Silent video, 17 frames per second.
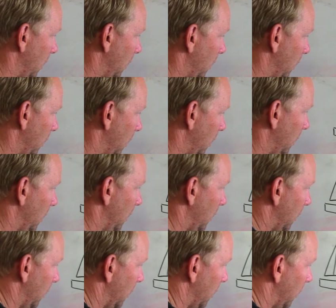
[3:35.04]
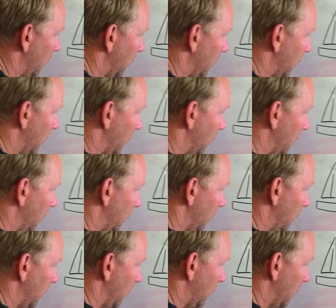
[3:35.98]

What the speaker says: (silence)